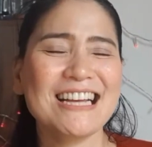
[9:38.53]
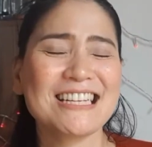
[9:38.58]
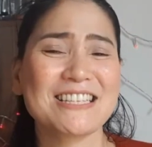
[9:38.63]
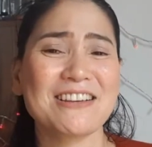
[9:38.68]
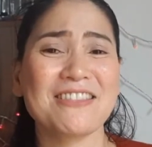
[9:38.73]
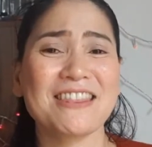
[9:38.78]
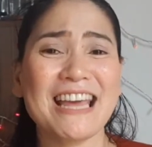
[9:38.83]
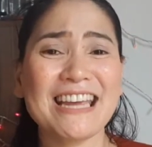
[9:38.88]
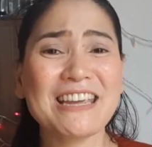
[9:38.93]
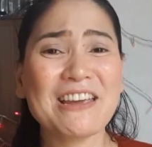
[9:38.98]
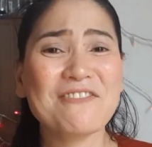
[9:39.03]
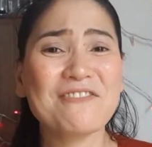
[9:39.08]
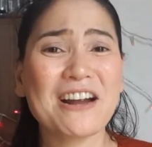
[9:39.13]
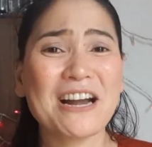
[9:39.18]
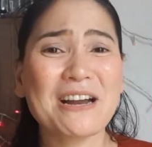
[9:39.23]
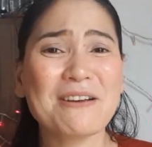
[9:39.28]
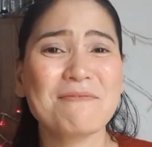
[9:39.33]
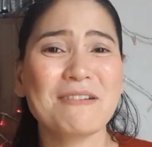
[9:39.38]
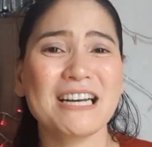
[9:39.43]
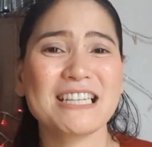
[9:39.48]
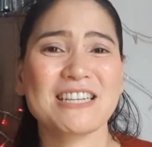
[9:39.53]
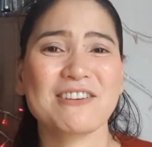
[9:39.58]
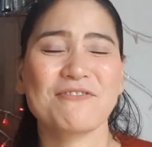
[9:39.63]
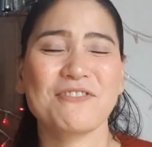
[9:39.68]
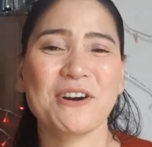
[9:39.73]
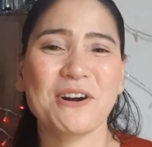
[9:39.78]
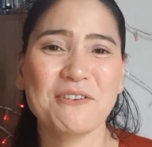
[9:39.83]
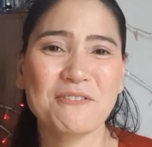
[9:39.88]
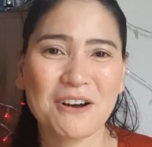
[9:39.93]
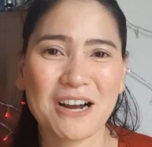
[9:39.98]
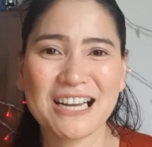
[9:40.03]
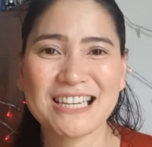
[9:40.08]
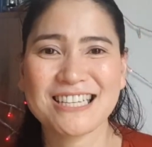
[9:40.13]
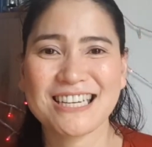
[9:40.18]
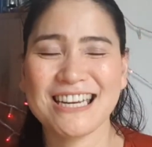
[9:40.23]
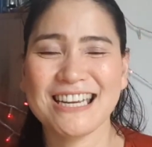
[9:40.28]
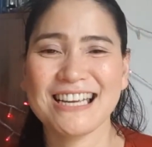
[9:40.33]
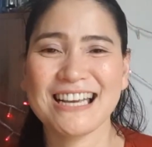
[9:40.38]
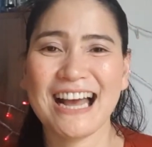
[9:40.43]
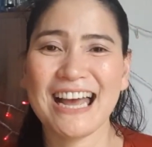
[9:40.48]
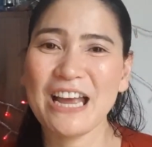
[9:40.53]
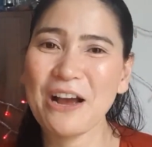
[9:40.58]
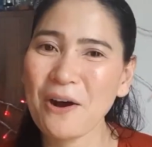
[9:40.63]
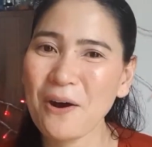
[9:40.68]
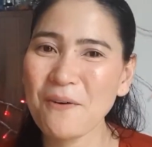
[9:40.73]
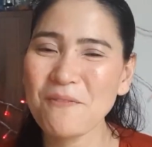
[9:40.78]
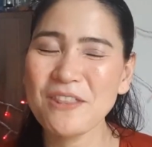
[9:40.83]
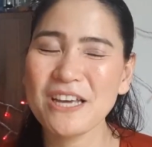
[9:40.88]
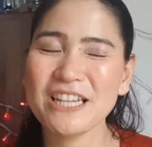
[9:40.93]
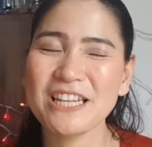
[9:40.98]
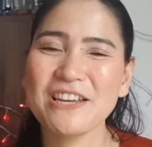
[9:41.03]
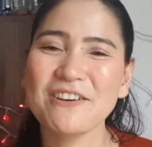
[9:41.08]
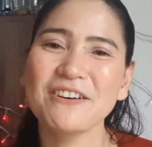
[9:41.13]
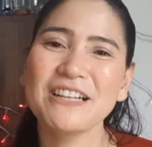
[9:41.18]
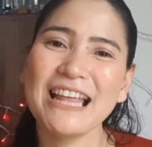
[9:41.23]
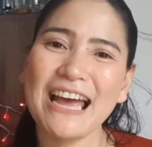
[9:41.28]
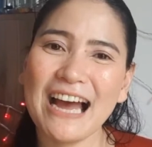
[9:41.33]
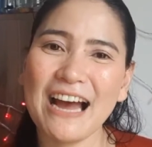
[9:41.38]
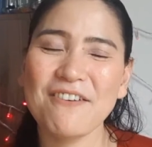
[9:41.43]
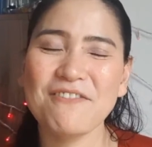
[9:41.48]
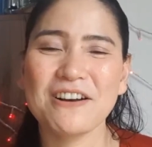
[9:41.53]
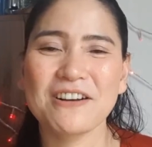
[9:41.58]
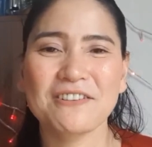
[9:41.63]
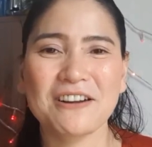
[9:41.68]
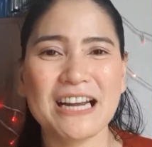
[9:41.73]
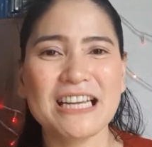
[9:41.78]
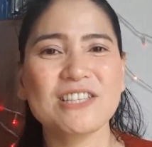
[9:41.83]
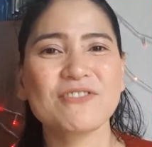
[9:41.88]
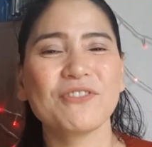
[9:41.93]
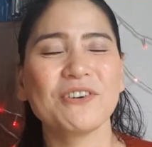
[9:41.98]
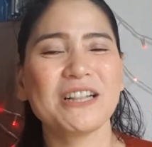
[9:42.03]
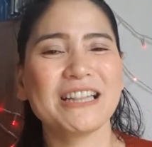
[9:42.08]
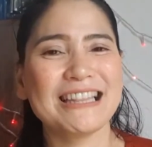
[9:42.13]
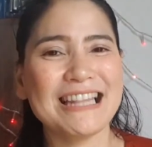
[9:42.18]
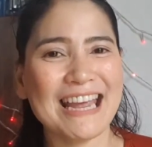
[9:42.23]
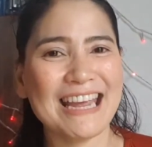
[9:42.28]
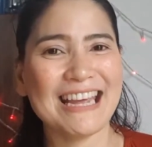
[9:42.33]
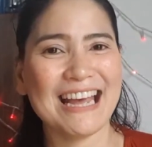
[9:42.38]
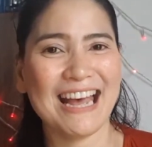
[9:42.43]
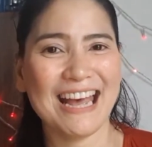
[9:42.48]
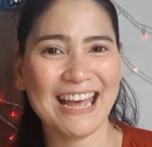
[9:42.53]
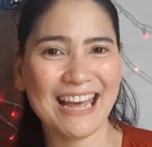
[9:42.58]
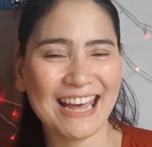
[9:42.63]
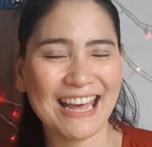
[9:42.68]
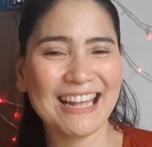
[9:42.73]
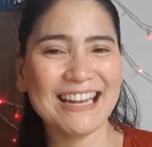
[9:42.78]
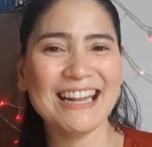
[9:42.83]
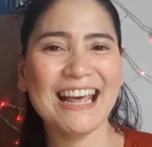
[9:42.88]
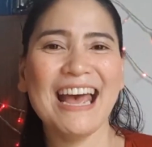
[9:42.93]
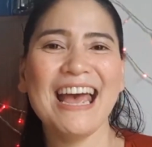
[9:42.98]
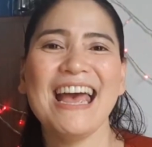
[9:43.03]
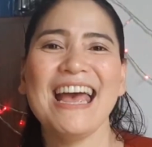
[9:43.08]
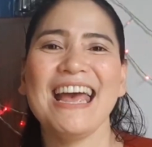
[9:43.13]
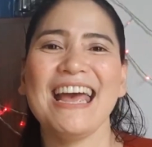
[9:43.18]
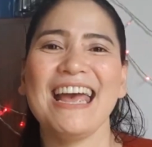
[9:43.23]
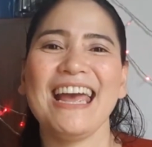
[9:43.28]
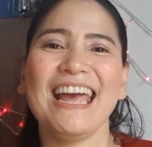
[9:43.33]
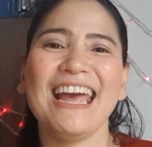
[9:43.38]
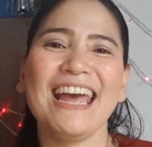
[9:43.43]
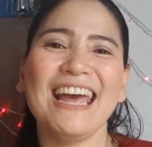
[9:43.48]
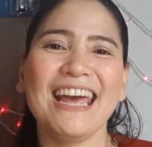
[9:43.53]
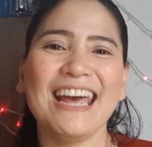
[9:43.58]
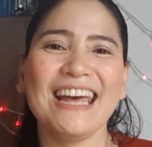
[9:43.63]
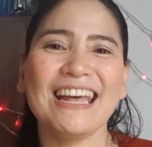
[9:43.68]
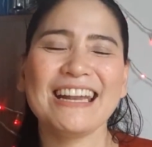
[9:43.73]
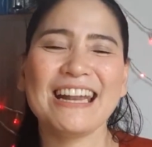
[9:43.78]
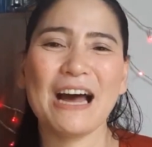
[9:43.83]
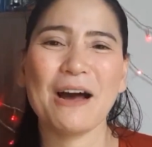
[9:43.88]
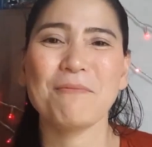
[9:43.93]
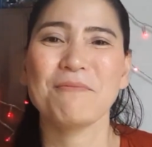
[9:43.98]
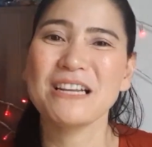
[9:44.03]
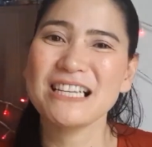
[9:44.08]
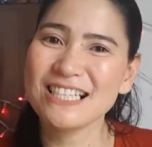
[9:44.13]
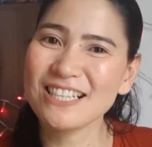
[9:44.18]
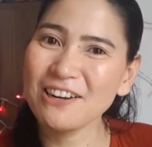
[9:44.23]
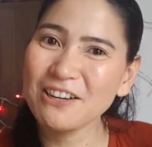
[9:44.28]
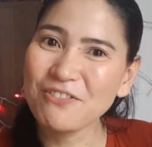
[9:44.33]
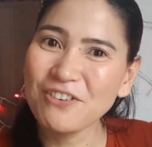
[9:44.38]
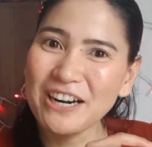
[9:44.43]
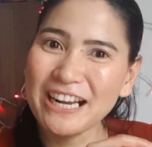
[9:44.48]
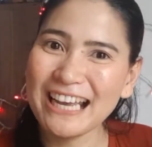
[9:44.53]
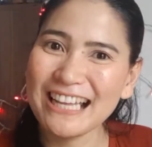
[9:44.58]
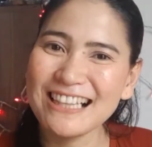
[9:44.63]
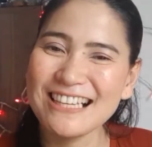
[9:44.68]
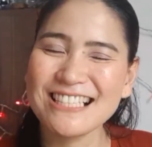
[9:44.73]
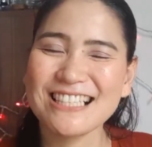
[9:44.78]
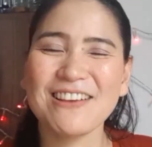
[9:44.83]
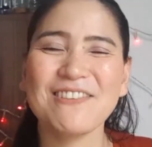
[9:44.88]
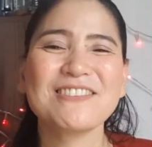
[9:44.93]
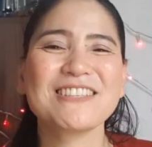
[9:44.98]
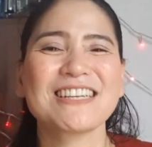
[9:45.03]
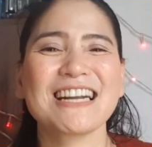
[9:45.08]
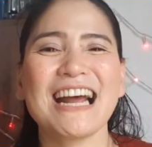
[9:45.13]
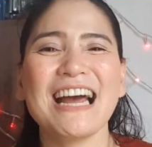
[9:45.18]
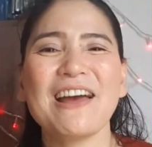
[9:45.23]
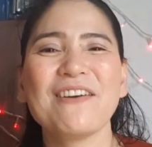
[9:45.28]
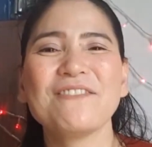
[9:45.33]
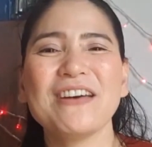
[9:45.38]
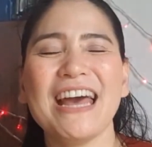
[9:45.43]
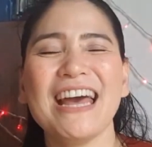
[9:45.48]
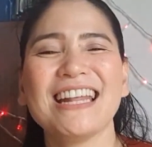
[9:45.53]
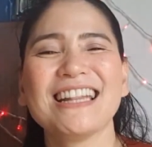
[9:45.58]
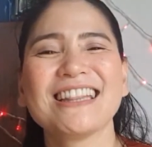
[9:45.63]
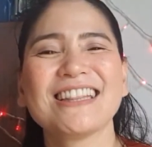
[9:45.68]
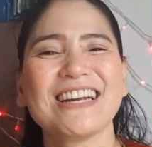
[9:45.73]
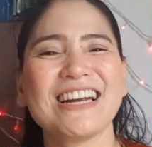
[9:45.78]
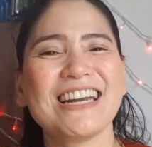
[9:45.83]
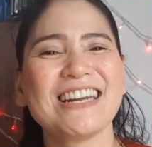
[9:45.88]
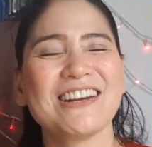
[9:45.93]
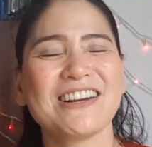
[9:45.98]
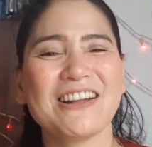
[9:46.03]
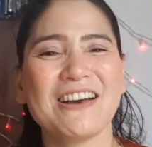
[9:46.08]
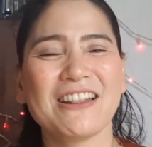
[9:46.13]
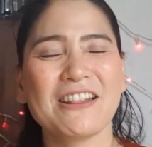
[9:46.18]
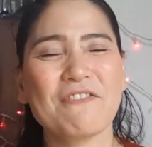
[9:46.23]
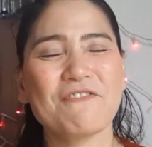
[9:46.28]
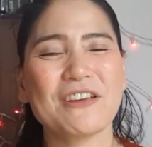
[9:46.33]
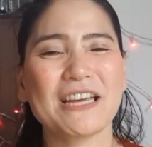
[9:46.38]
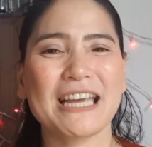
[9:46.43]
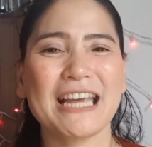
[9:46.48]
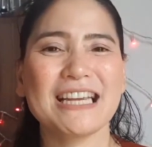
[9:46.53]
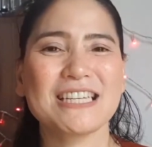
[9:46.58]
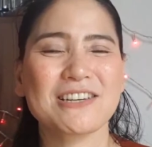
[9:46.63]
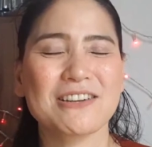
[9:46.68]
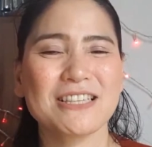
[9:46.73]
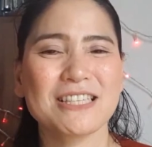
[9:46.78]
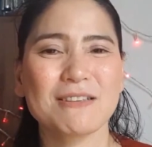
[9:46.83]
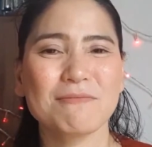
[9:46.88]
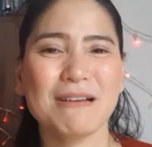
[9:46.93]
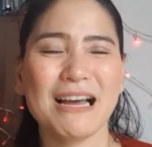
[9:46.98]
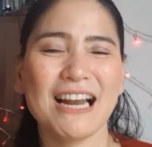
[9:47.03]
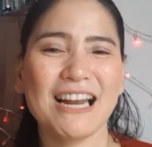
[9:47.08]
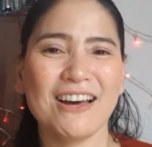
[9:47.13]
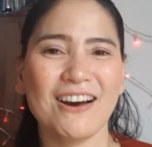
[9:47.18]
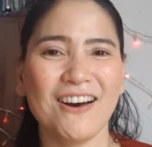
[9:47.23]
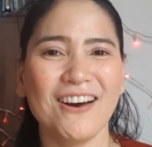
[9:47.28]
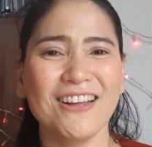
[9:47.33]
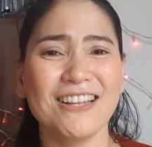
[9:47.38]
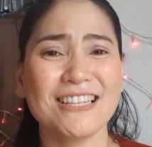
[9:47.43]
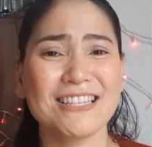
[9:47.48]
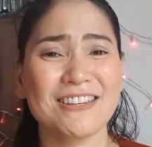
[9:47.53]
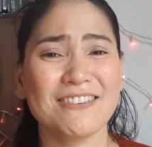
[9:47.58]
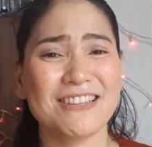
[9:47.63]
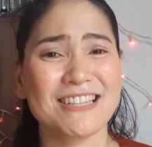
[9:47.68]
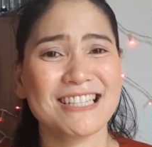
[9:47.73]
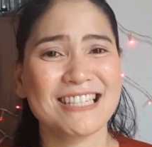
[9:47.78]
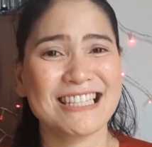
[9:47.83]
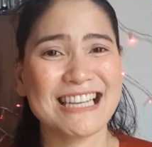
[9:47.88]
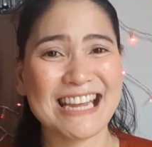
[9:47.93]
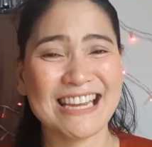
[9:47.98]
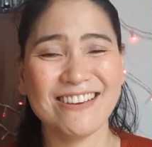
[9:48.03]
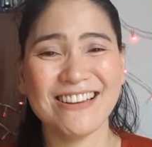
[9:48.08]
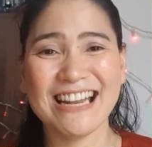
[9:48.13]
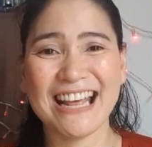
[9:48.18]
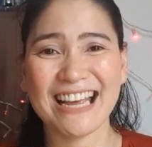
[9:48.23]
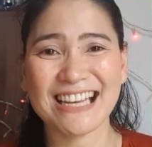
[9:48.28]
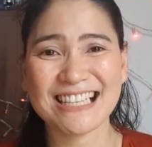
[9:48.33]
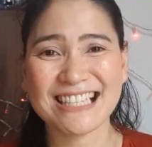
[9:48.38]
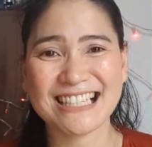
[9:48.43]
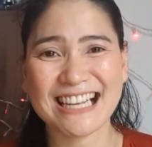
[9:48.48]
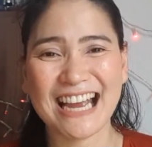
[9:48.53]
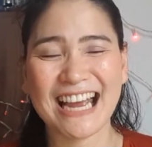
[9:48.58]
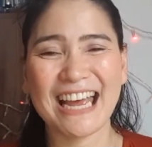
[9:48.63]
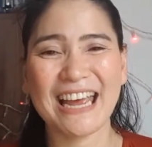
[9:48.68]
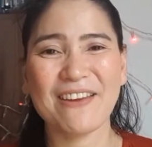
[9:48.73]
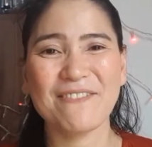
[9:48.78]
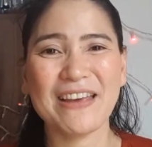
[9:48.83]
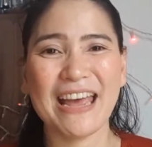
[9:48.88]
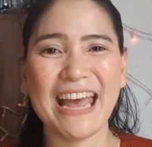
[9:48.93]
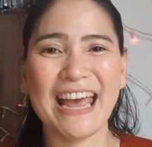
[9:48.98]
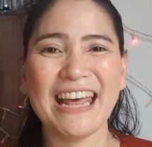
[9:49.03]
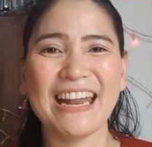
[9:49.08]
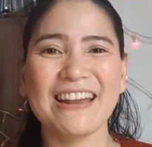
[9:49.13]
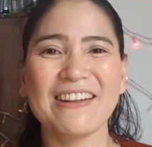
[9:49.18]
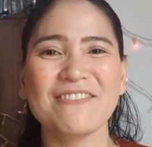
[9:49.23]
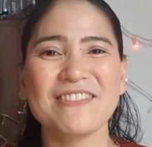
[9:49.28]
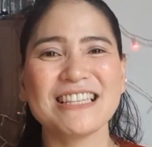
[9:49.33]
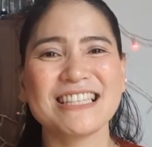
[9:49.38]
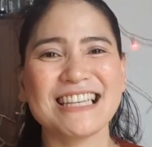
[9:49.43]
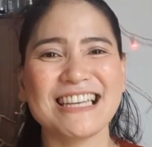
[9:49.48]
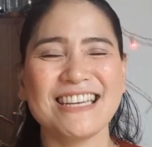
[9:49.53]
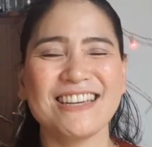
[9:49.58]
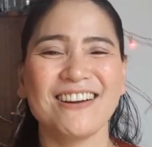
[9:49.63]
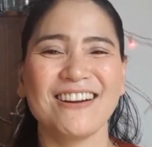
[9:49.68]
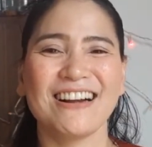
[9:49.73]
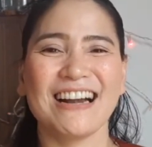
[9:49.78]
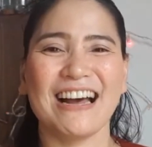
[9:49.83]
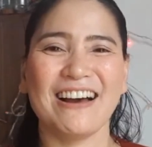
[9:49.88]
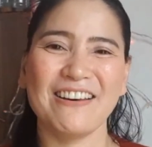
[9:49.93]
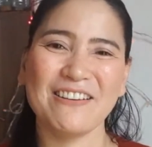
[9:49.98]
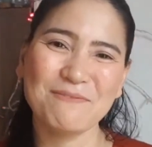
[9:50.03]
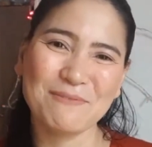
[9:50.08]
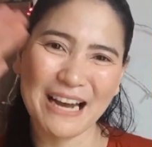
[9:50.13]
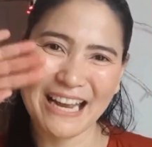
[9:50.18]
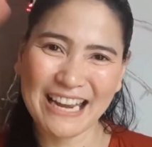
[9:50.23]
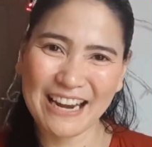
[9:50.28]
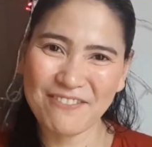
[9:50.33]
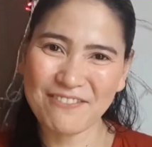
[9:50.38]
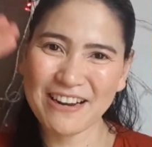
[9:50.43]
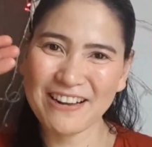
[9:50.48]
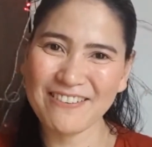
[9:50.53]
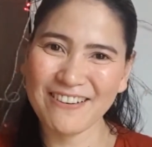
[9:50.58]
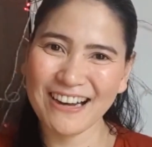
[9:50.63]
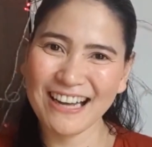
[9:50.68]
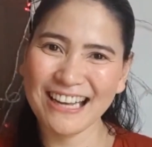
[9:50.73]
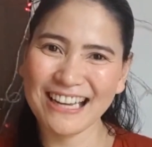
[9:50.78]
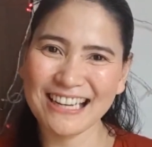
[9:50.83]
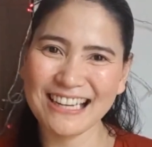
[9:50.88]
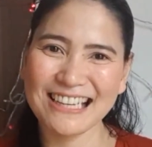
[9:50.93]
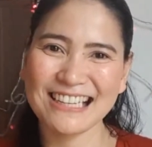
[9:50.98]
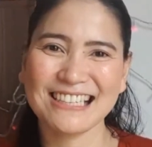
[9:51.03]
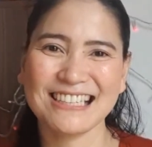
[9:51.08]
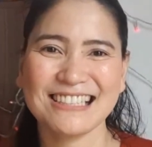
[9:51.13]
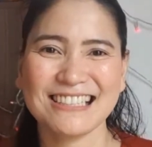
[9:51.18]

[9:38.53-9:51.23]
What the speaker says: So thank you very much for watching. I hope that you will have a graceful day ahead, and please don't forget to subscribe and turn your notifications bell on. So see you next time, and we'll see you around. Bye everyone!